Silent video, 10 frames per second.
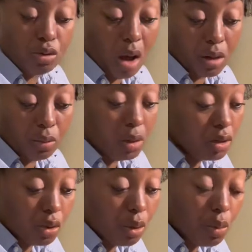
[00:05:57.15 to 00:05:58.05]
thought it was
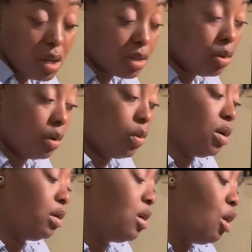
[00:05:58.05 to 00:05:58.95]
or it was going
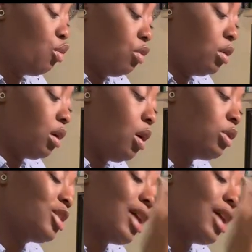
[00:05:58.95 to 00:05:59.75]
well roller coaster